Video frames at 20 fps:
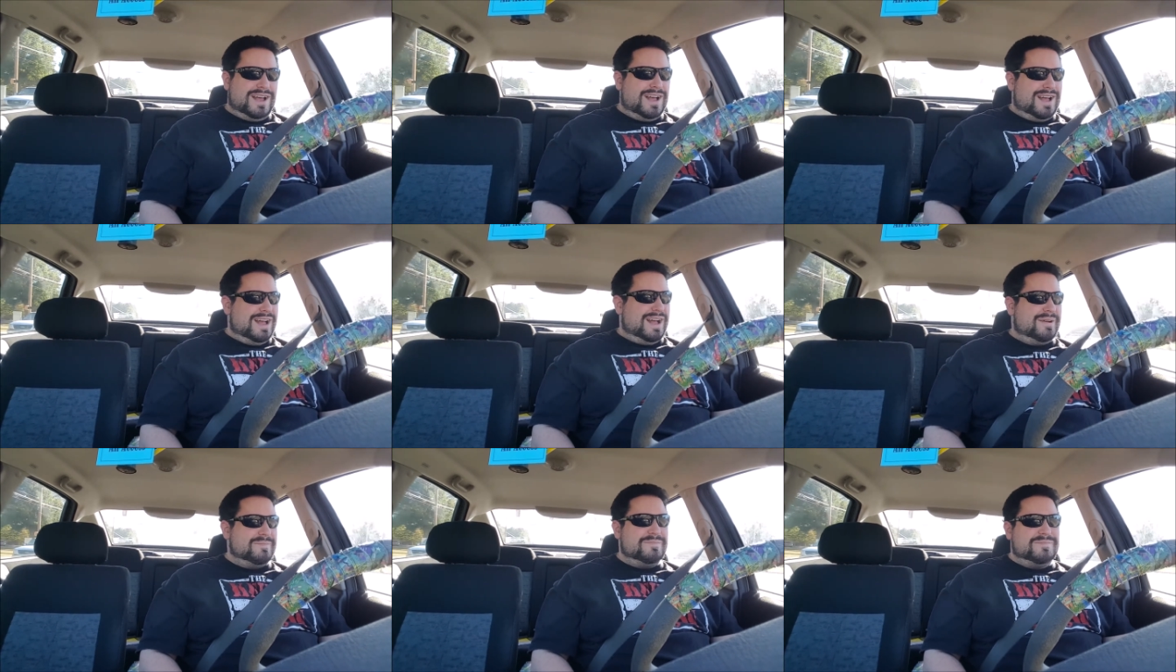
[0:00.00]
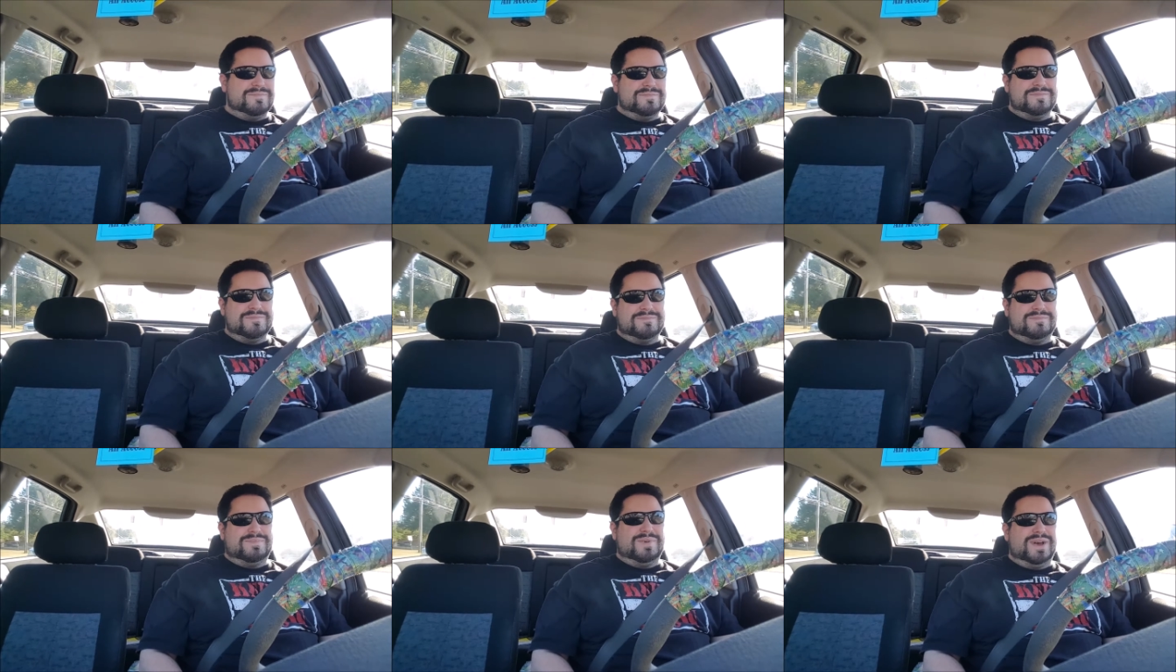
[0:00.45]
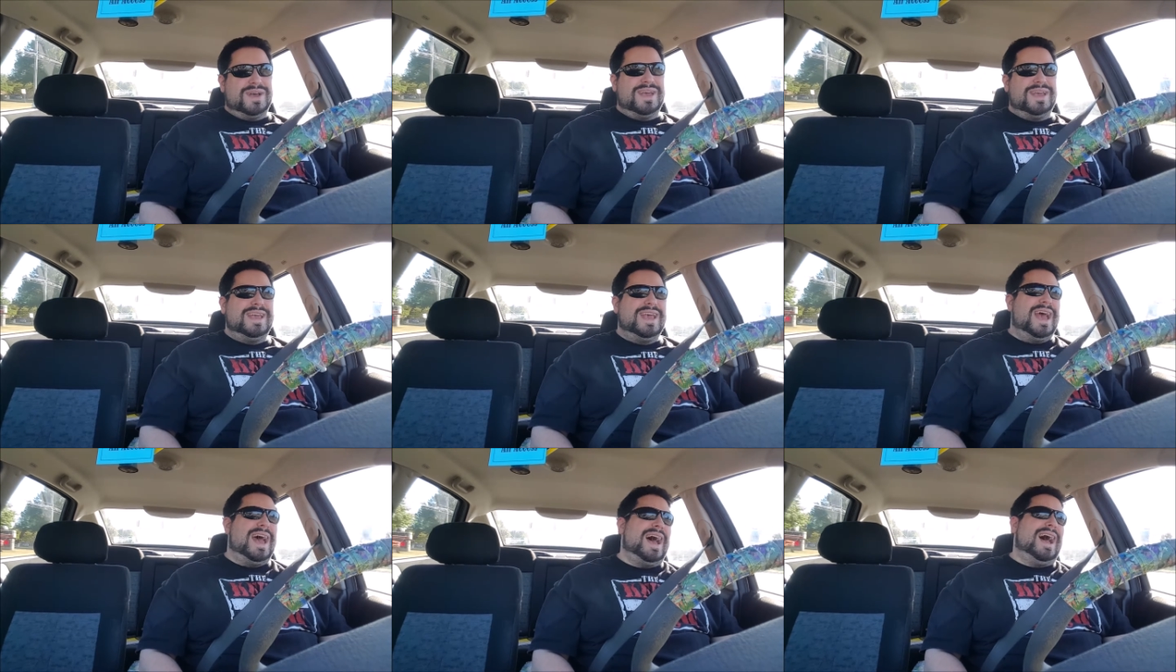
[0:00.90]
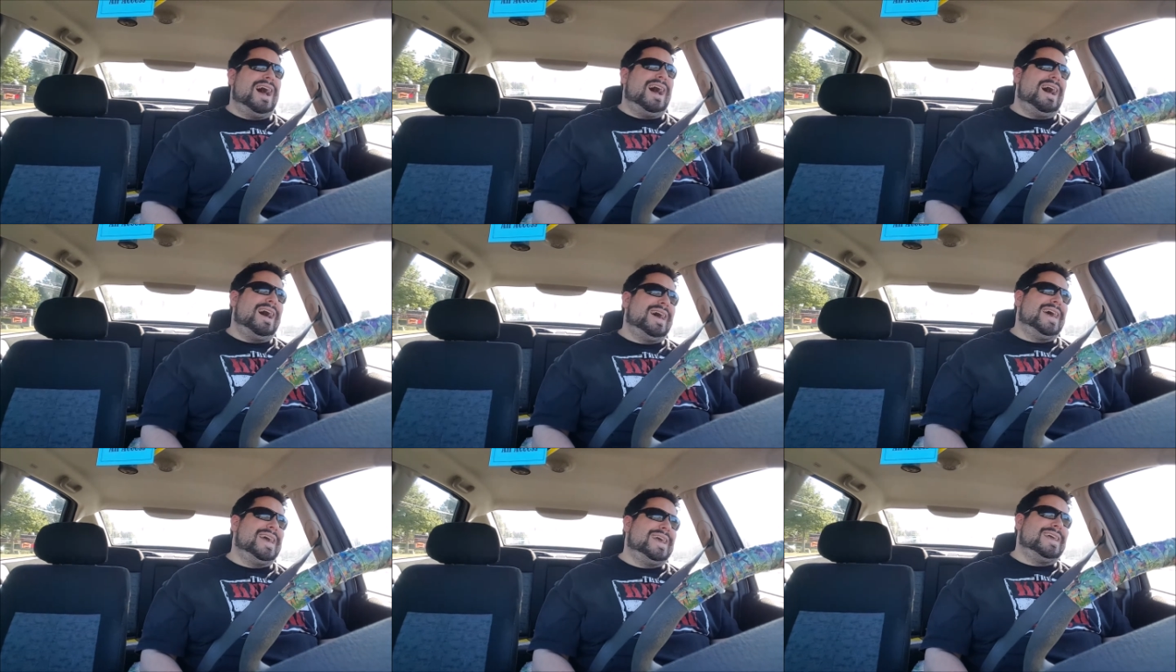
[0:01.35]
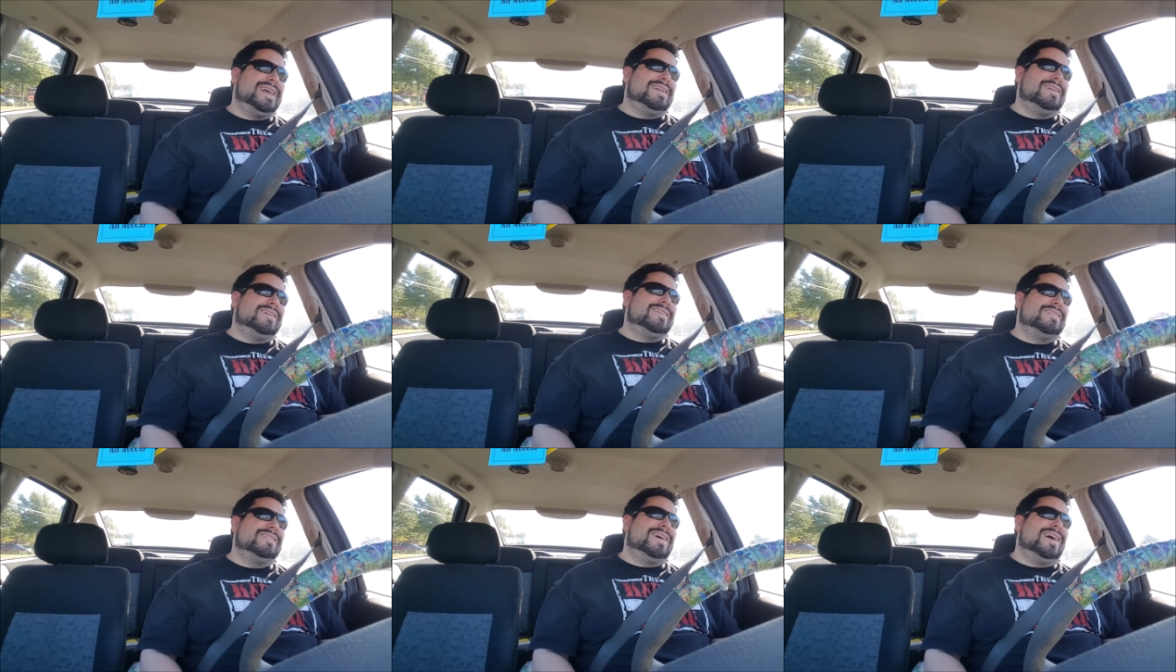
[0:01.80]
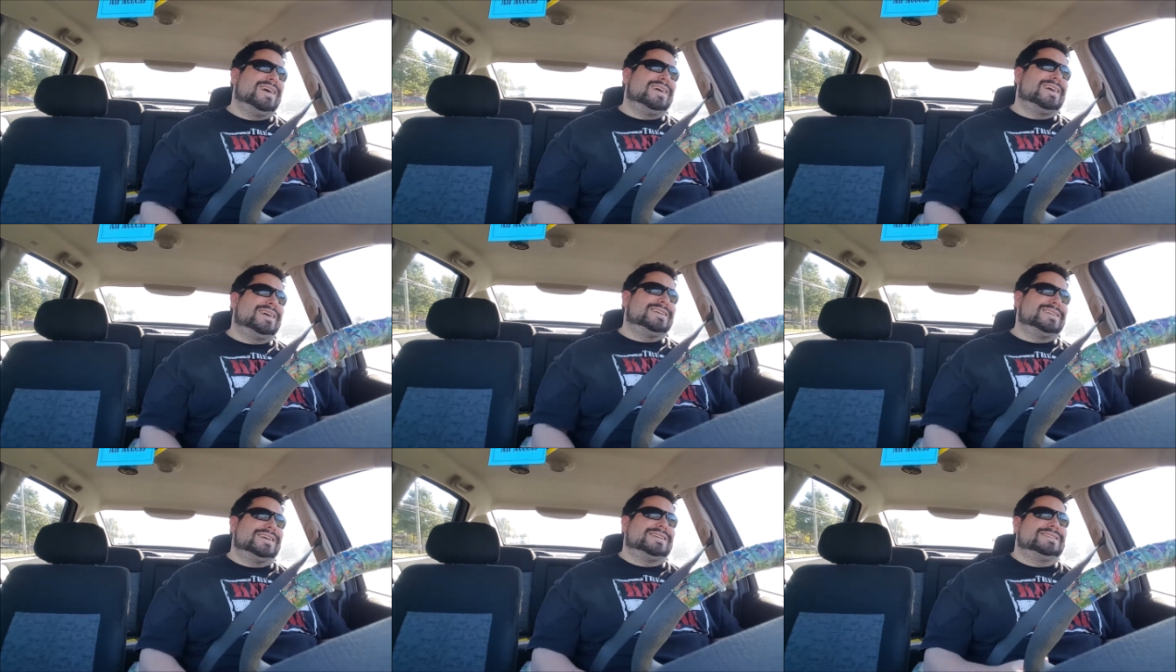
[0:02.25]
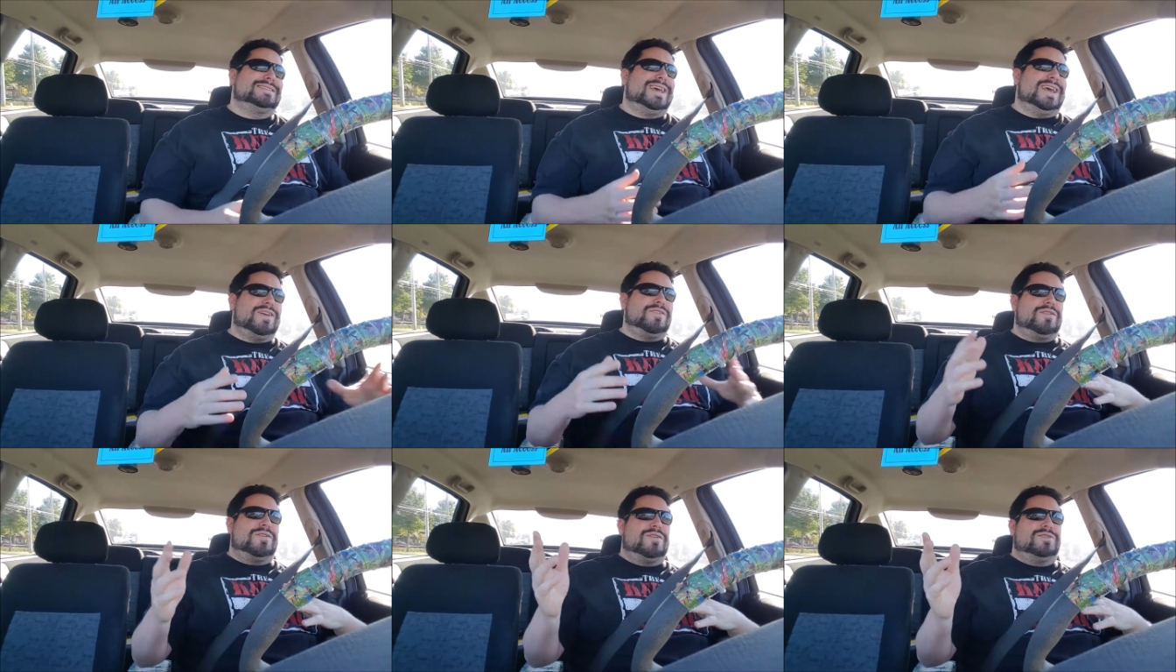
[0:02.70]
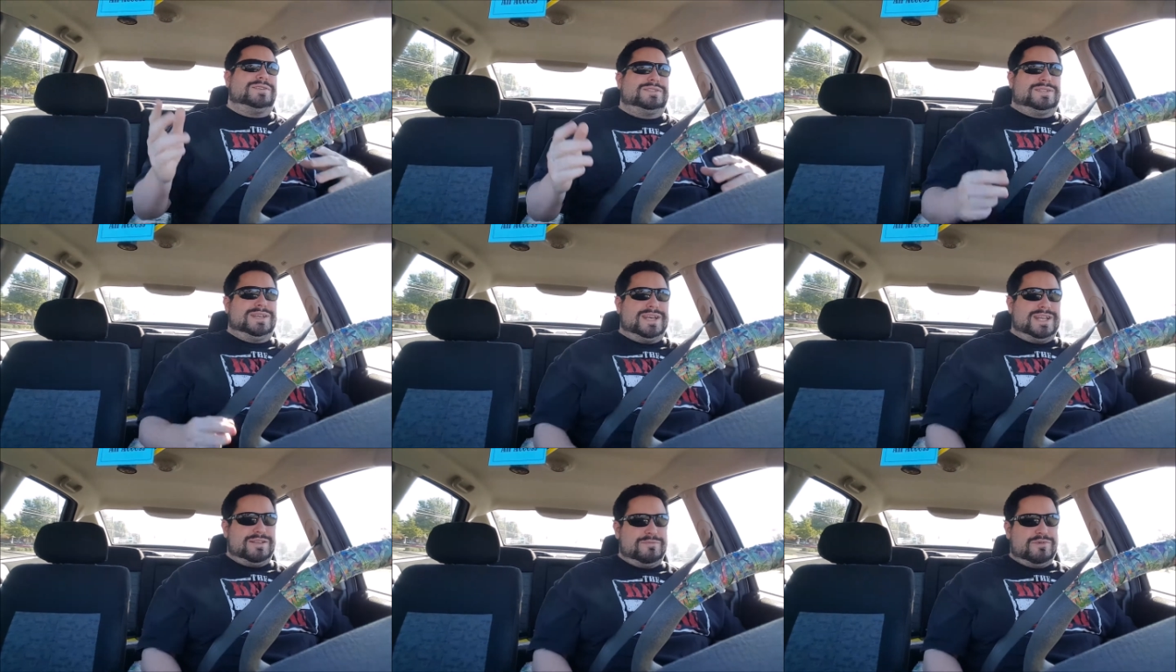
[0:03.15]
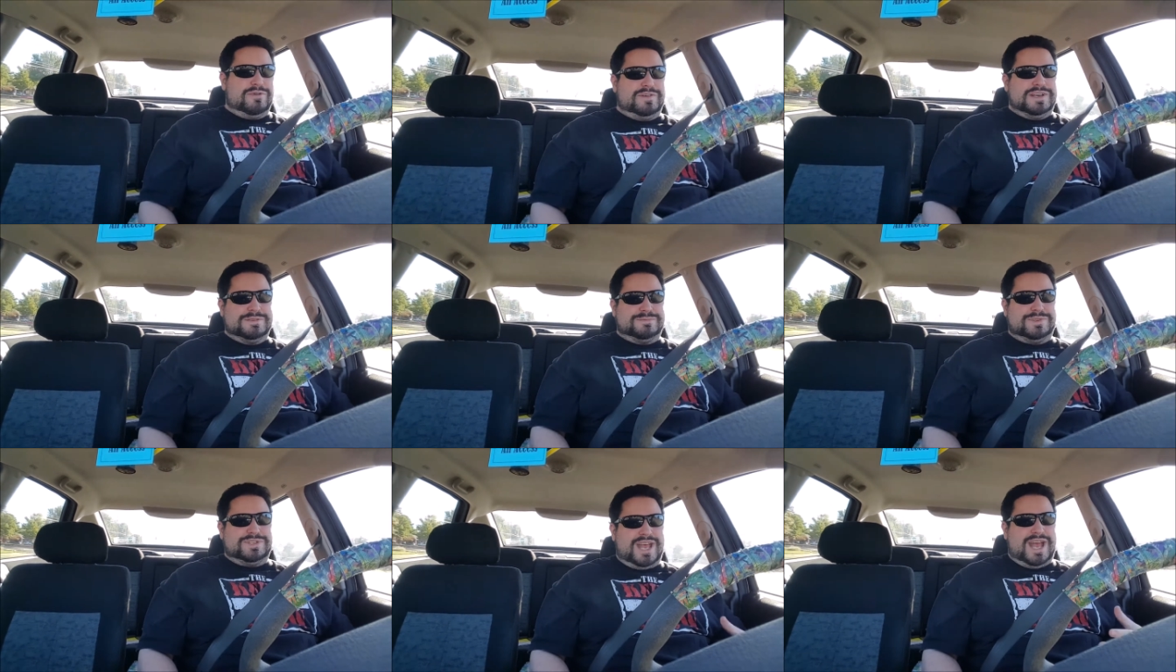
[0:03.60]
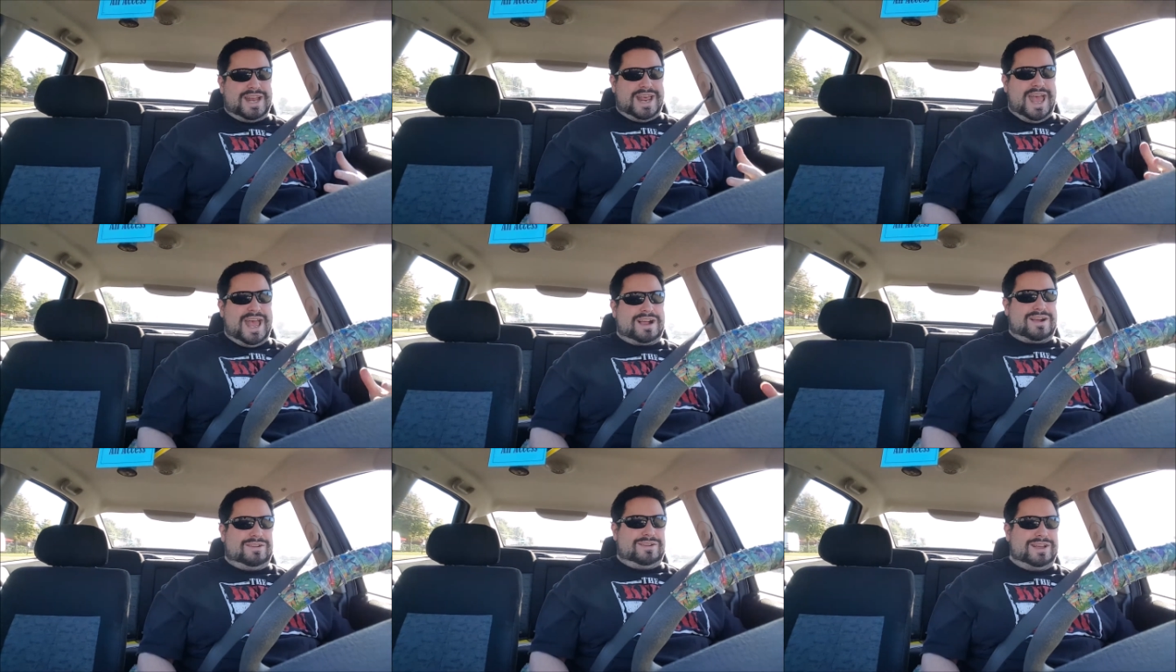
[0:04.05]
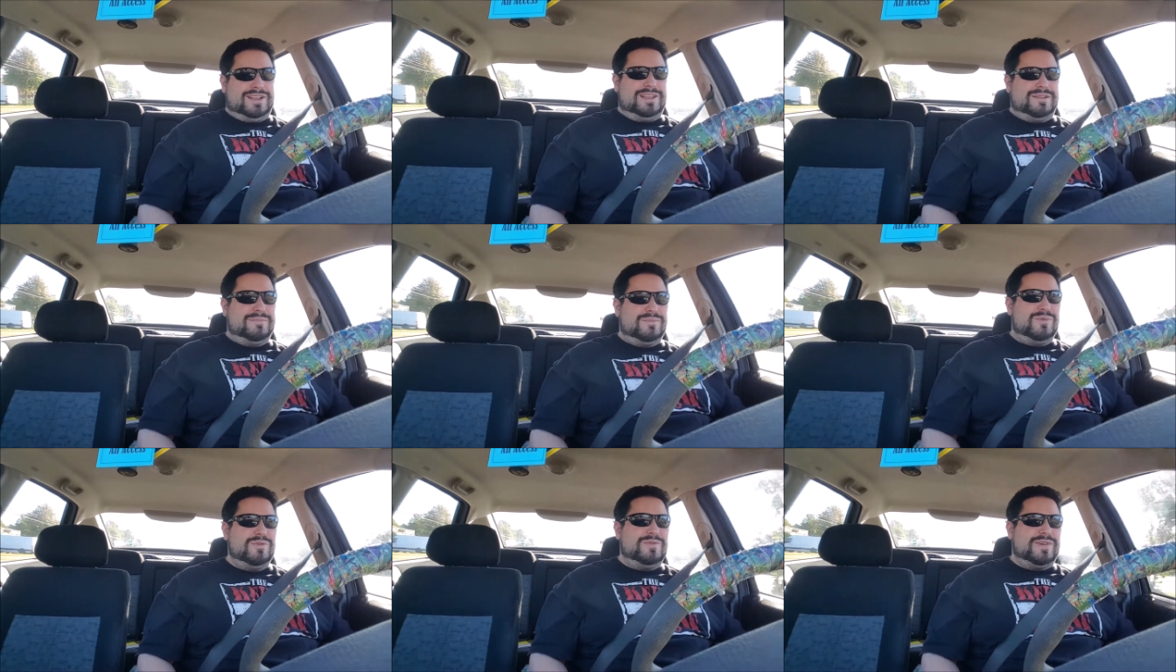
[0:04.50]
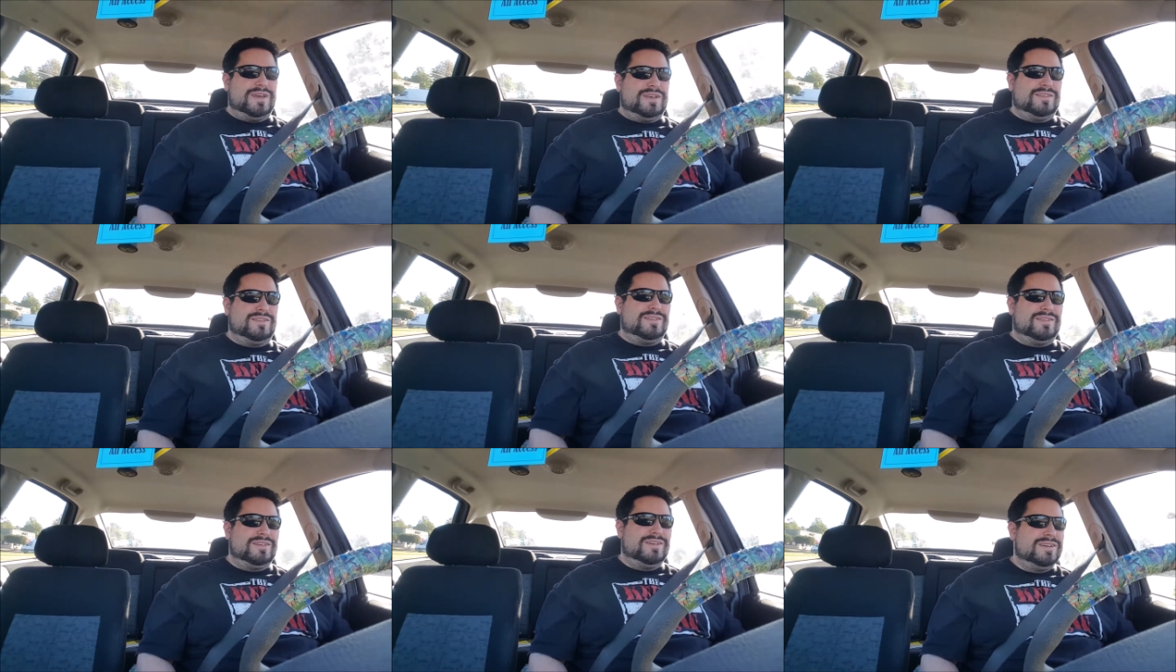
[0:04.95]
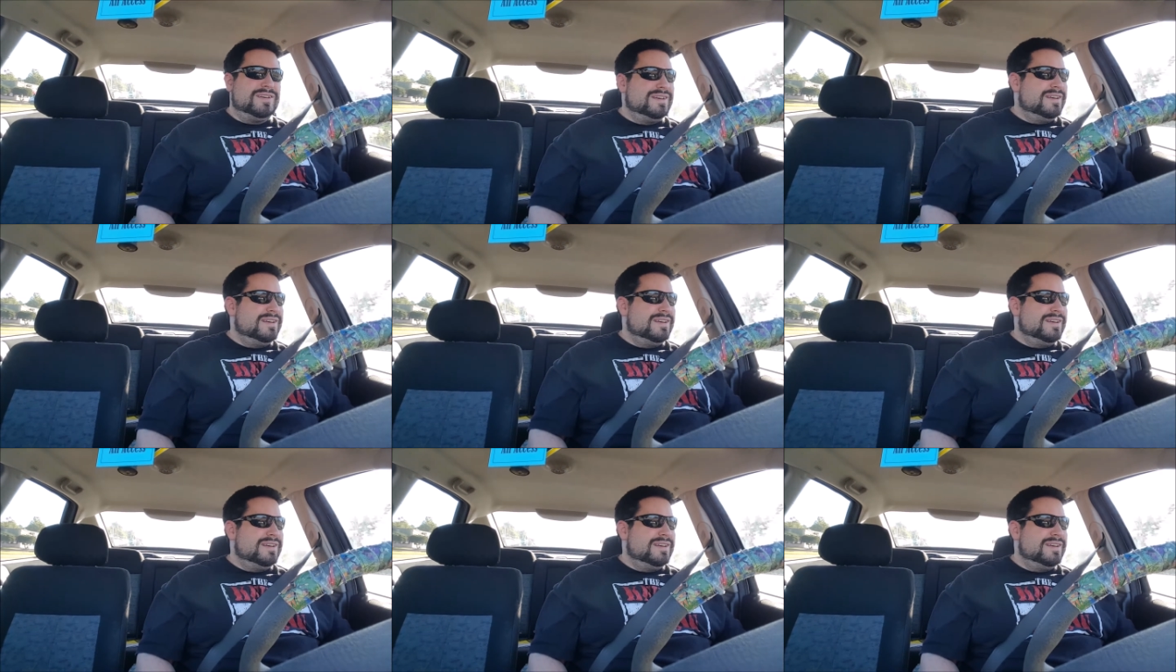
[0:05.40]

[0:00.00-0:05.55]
Um, but yeah, I you know because I'd say you go see it in the movies, but you can't heckle it in the movies.